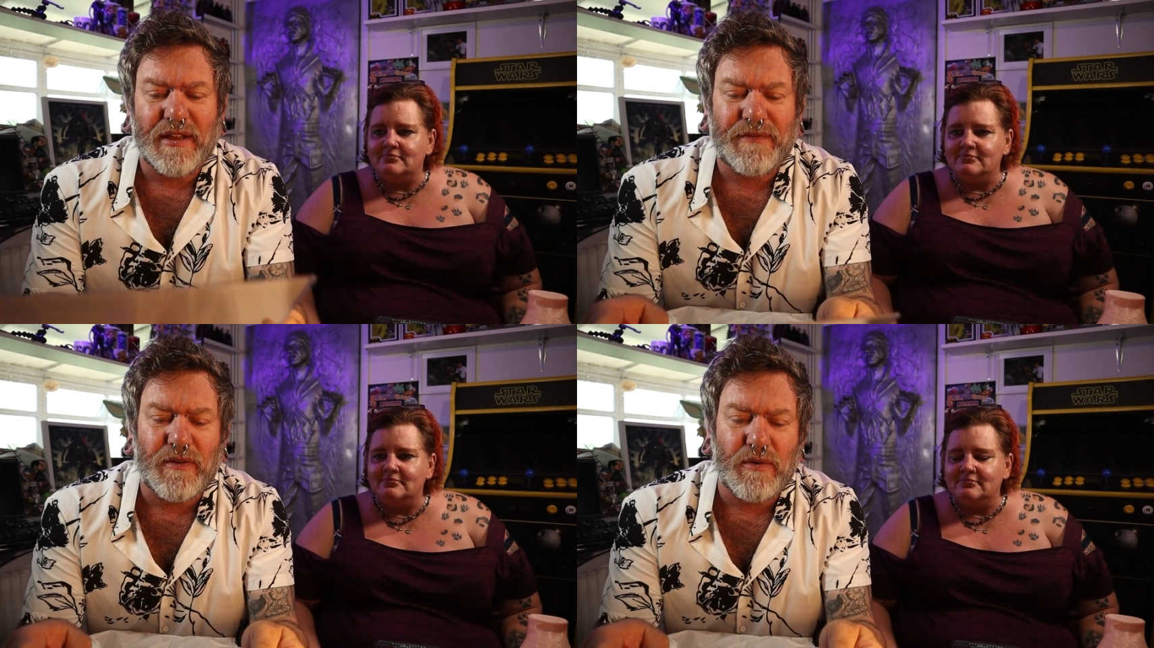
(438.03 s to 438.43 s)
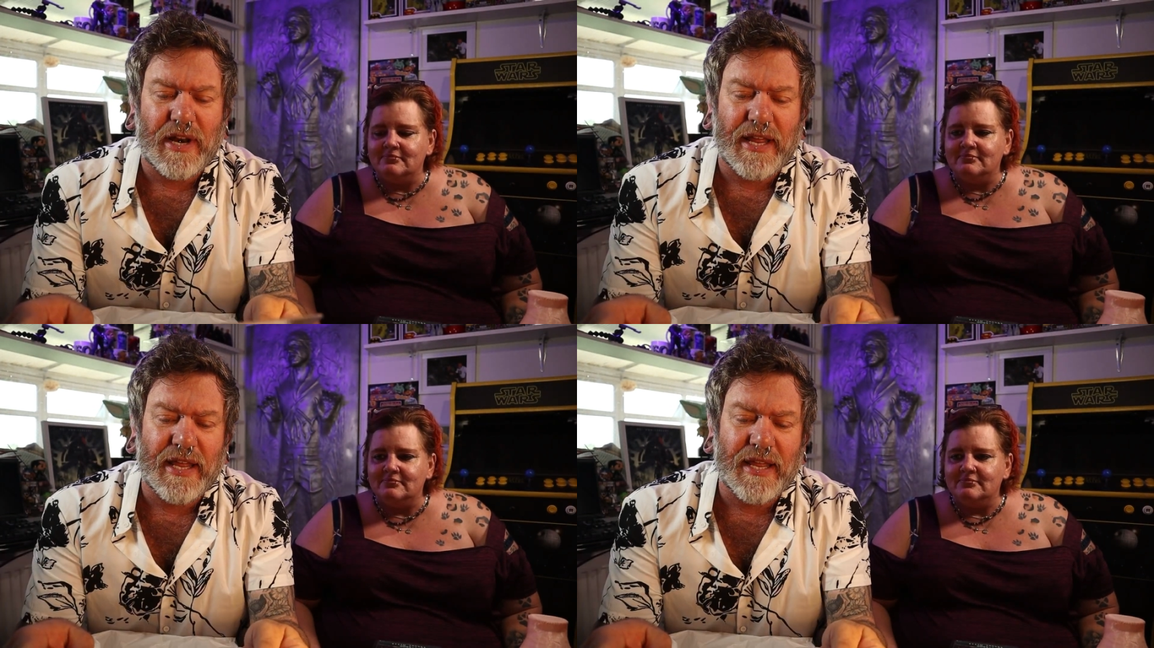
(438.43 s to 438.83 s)
Speaker 1: For
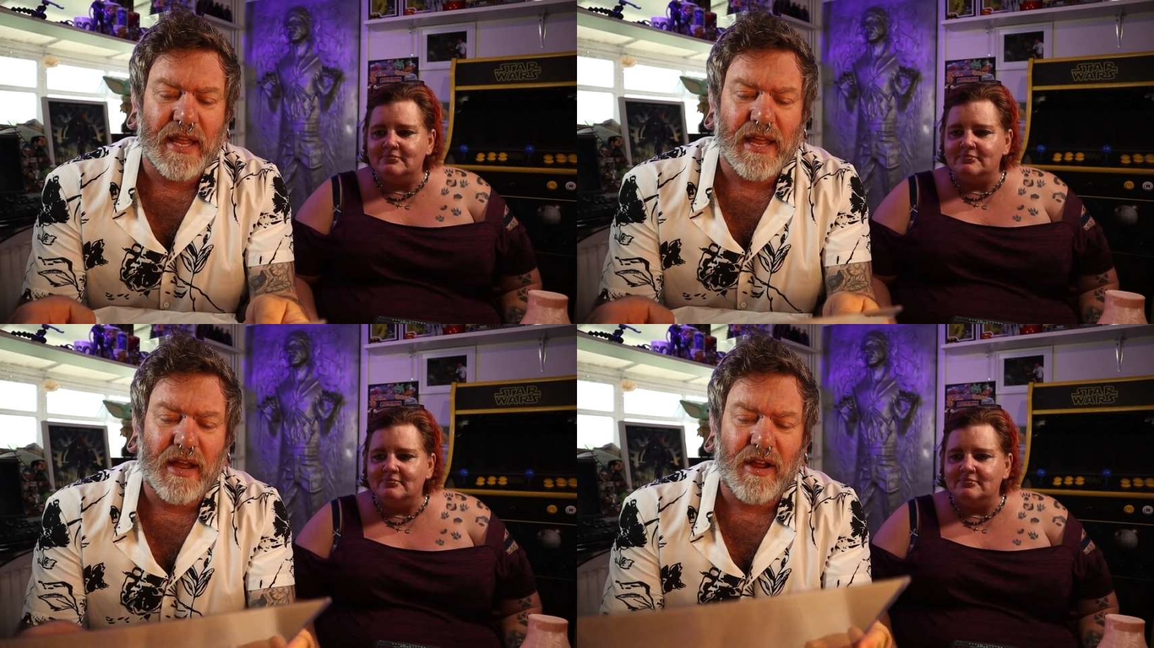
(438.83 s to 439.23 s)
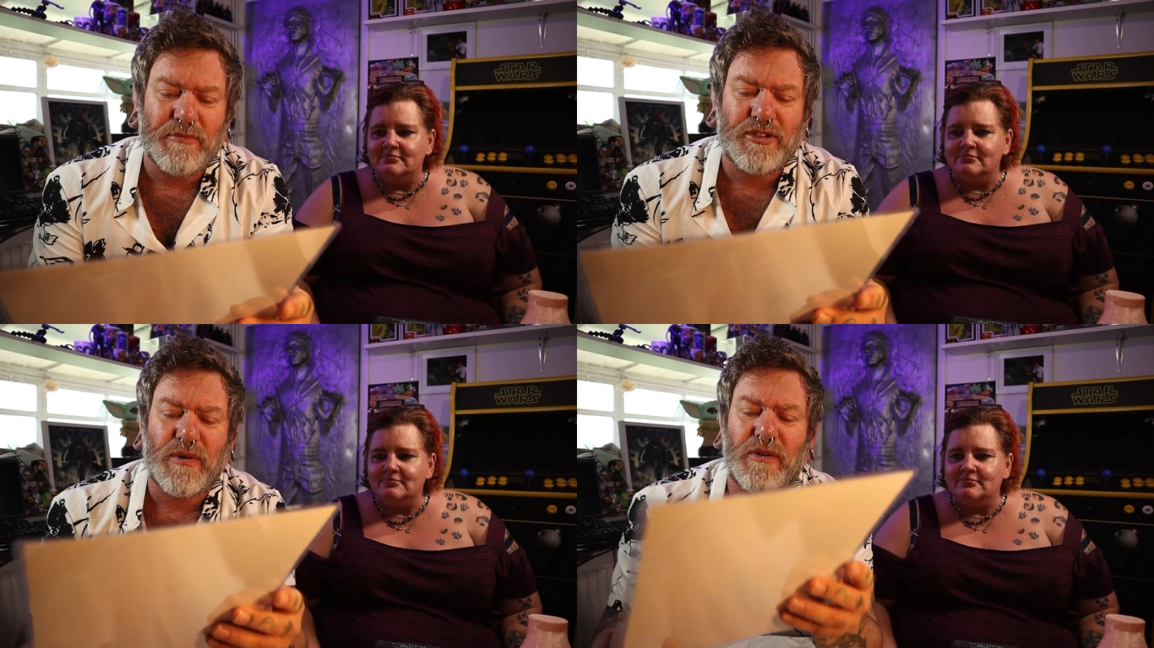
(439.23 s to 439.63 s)
Lee,
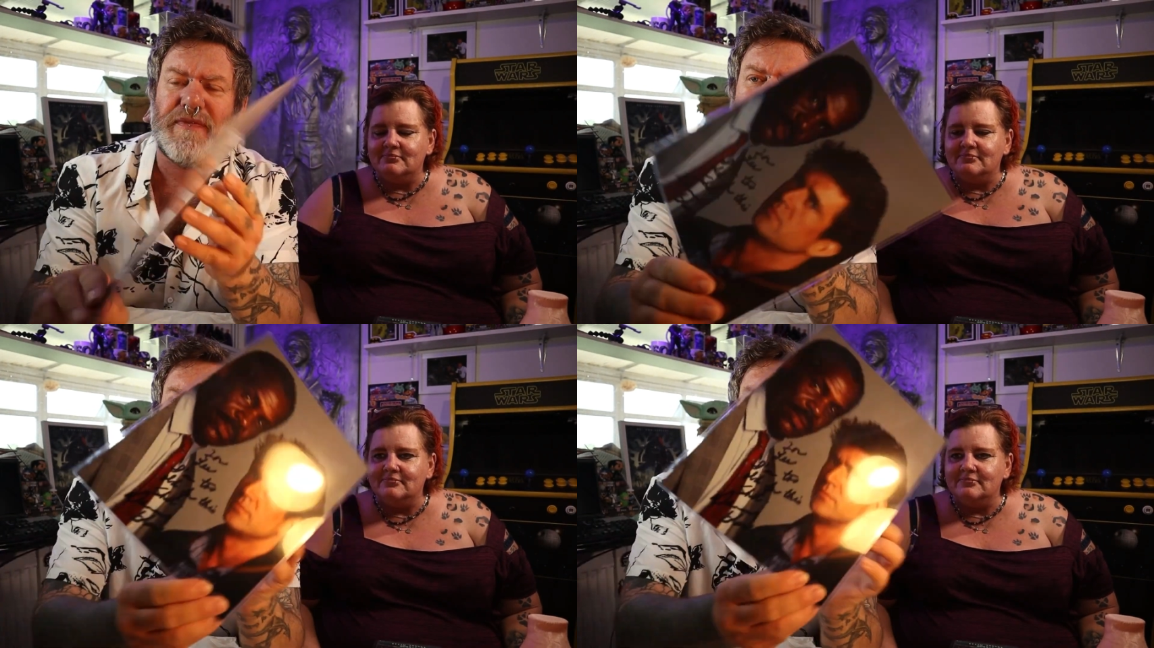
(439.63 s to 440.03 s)
I'm too old for this